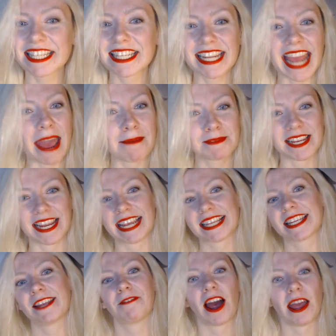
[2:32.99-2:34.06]
skeptics
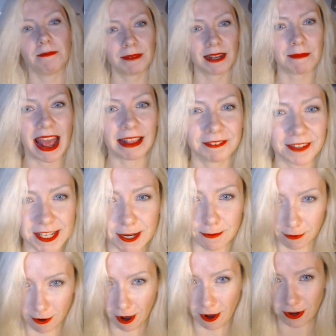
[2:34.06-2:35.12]
if I implement this
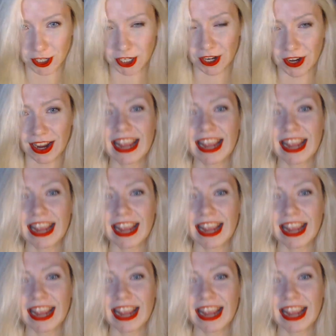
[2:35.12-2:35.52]
approach?